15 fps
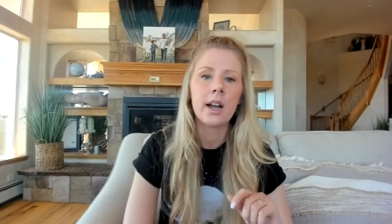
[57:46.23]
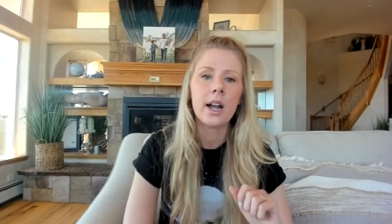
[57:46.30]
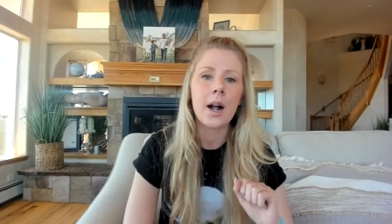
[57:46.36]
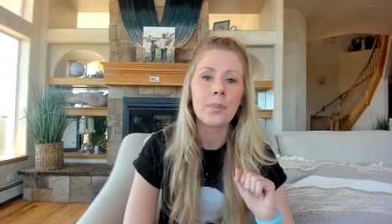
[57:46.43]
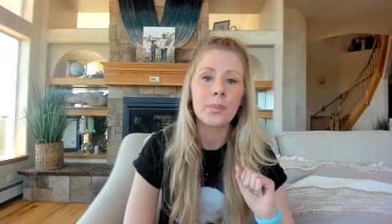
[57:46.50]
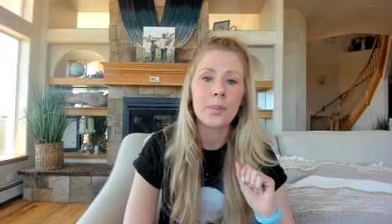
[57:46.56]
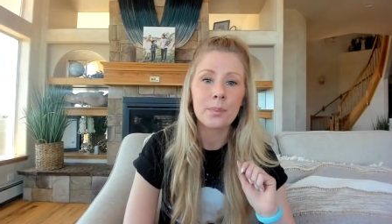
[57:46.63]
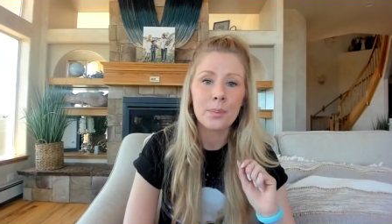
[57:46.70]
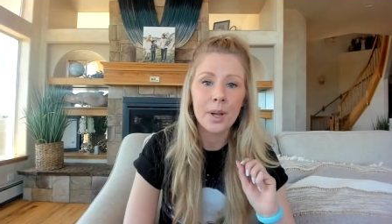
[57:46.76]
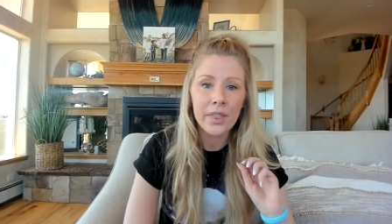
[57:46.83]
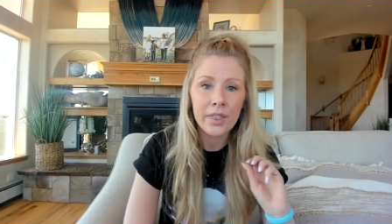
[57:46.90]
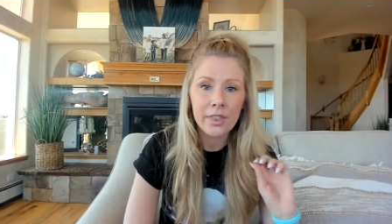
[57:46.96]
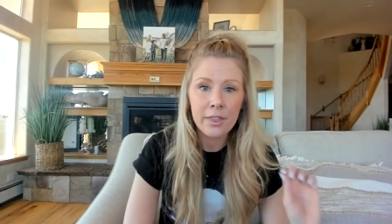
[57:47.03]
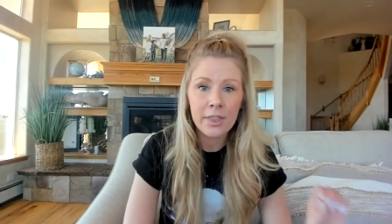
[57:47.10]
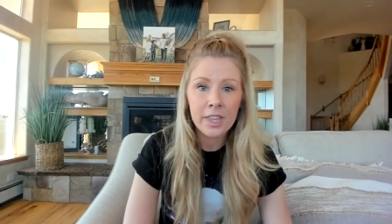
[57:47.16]
Um, but
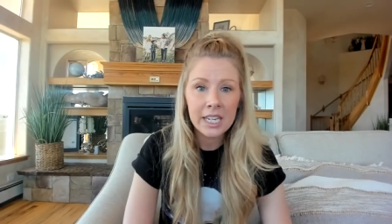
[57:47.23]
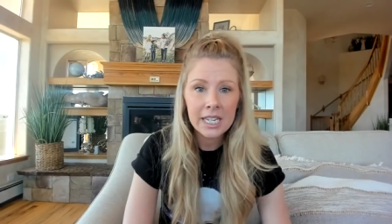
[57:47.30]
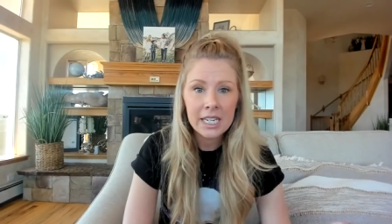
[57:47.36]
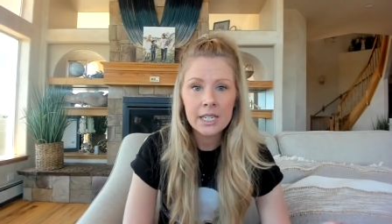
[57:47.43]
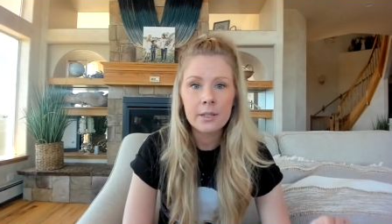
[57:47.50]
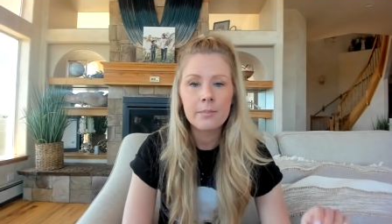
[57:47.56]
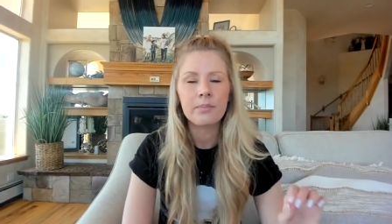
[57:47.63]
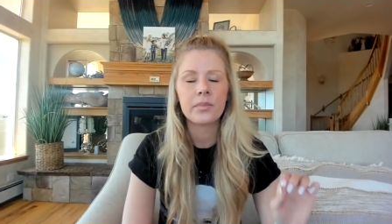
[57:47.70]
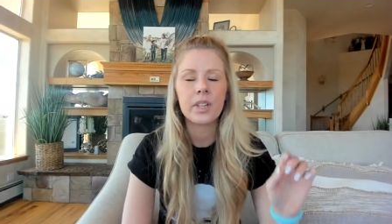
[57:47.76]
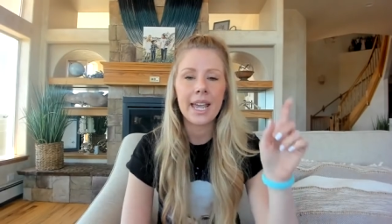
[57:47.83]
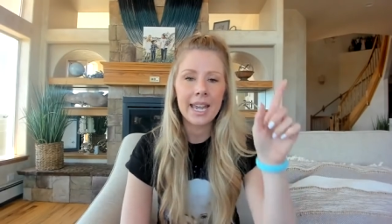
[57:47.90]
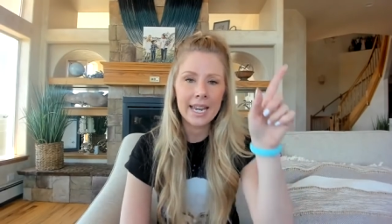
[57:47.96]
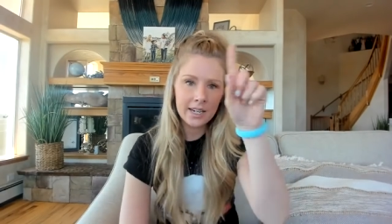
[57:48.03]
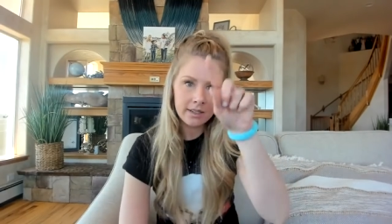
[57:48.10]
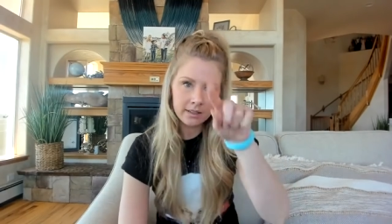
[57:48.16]
the
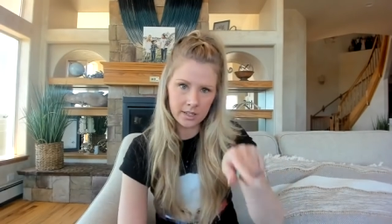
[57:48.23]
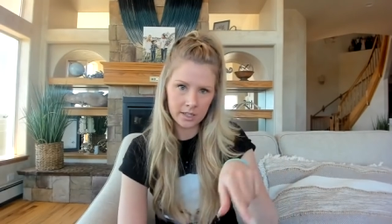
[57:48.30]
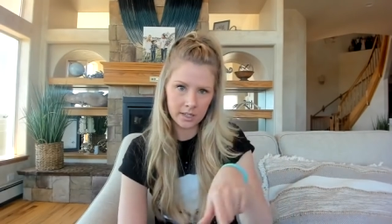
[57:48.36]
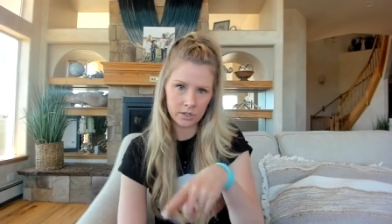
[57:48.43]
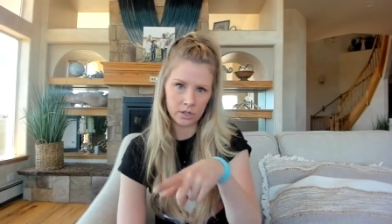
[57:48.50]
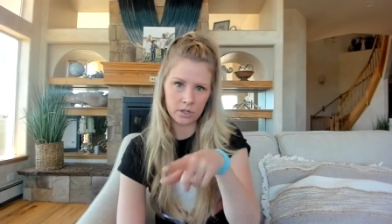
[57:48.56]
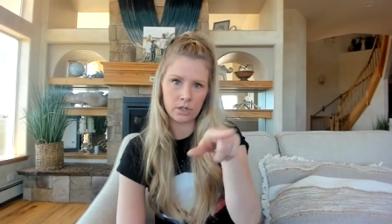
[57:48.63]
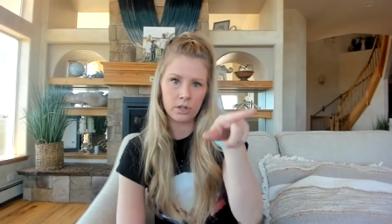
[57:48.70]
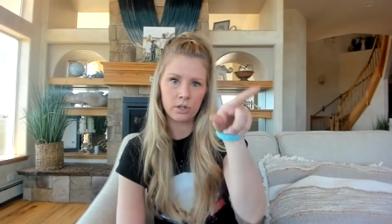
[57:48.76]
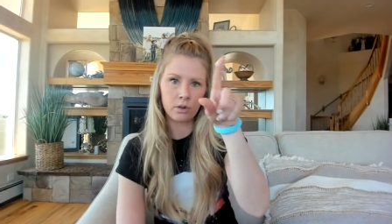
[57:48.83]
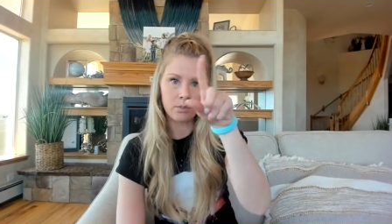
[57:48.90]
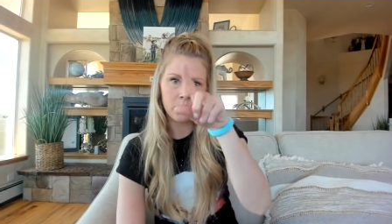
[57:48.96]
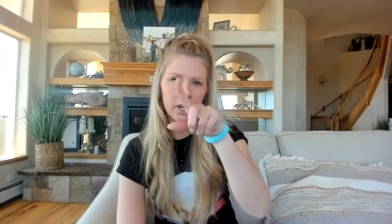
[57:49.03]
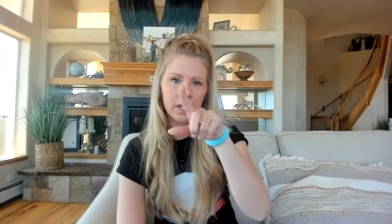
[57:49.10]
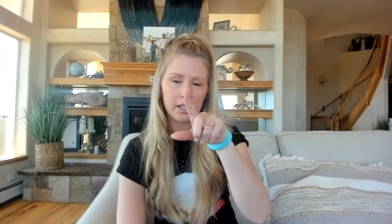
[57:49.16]
eight, and it's just the
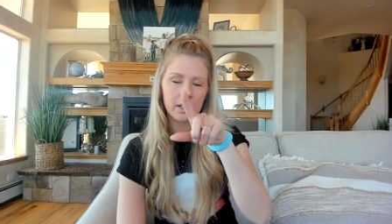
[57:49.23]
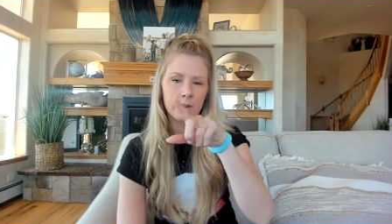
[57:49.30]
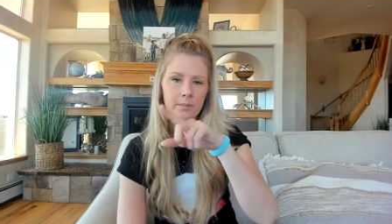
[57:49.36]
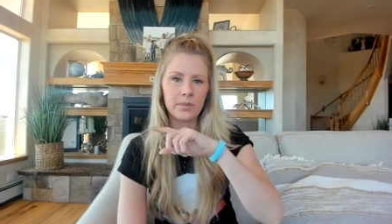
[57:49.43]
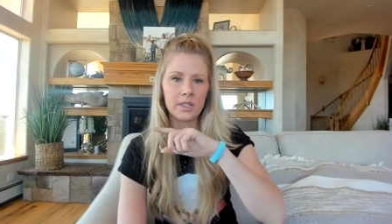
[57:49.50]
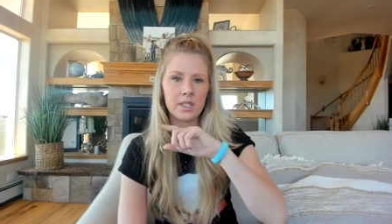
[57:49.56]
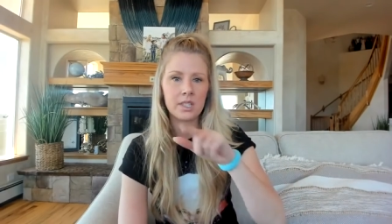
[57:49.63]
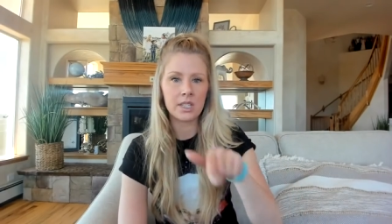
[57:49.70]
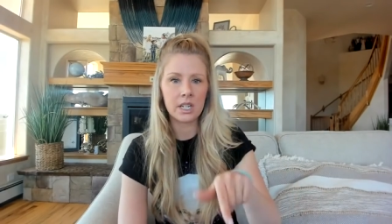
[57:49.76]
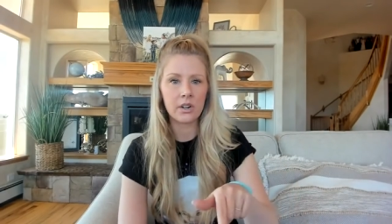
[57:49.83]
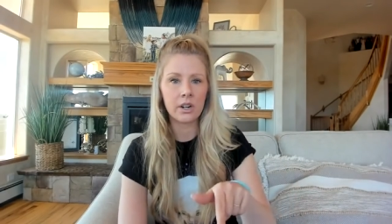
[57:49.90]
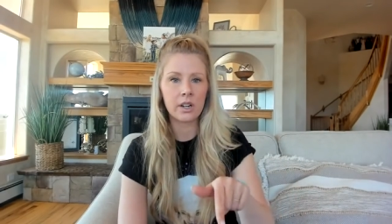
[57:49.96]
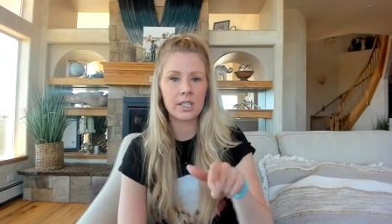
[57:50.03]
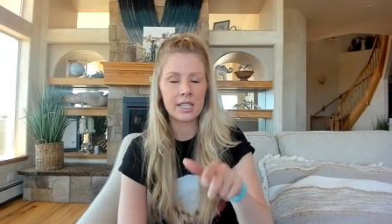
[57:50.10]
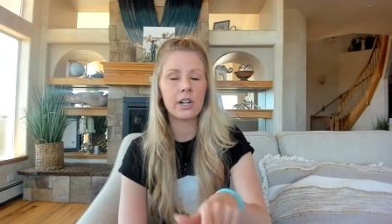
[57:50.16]
numeric
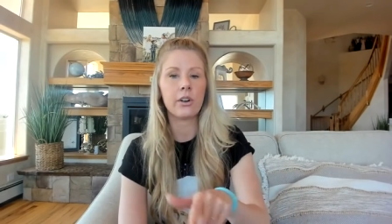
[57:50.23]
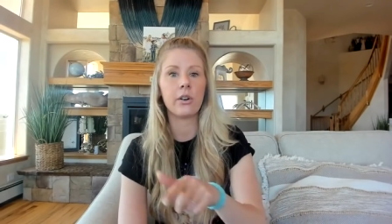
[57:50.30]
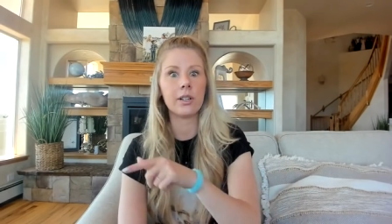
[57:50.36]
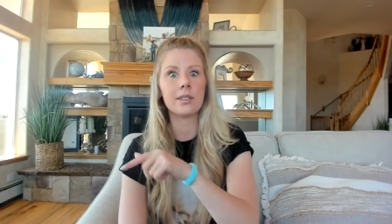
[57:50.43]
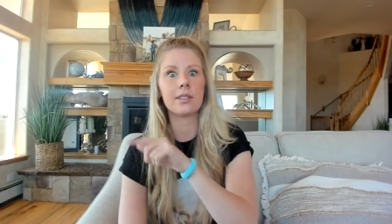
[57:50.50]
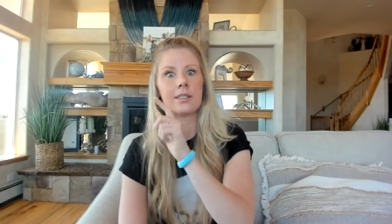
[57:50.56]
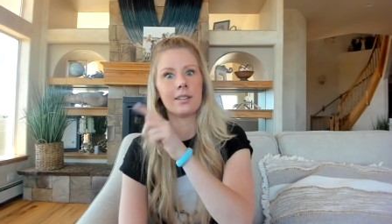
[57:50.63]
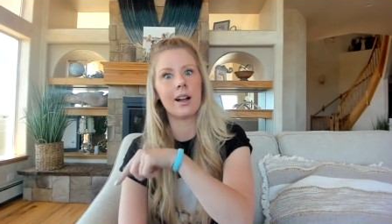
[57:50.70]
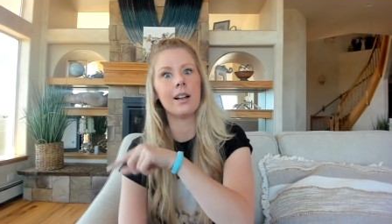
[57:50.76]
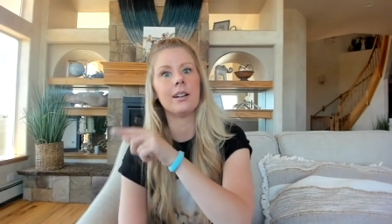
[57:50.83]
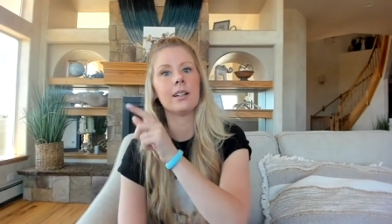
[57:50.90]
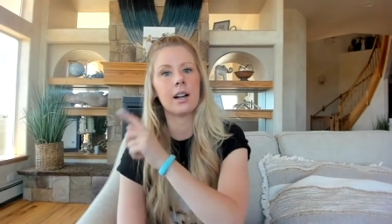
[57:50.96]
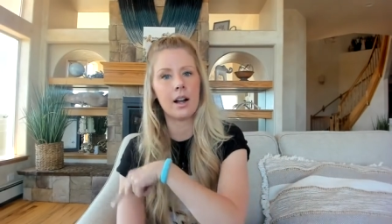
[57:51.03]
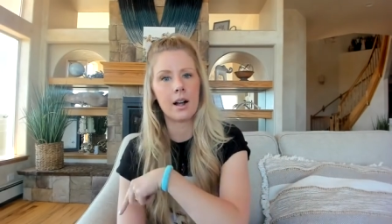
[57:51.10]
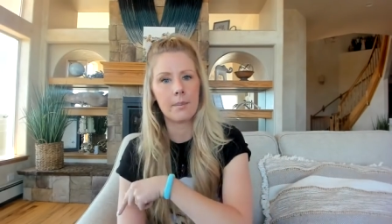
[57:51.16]

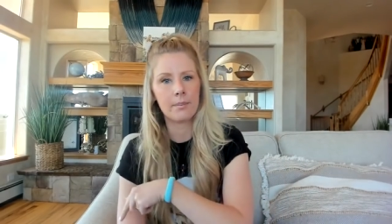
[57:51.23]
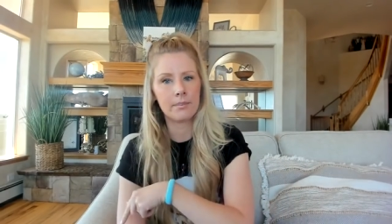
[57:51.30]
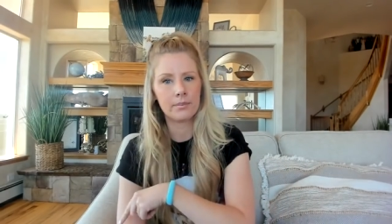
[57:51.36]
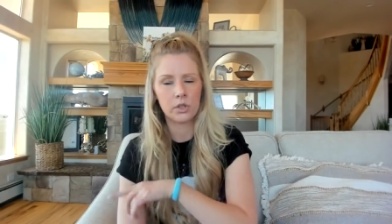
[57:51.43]
secrets.com.